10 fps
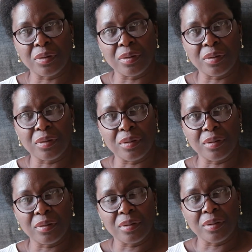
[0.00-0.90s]

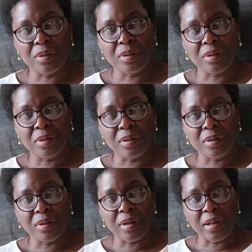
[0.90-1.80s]

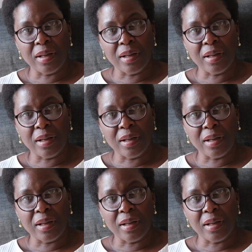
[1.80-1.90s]
(no one is talking)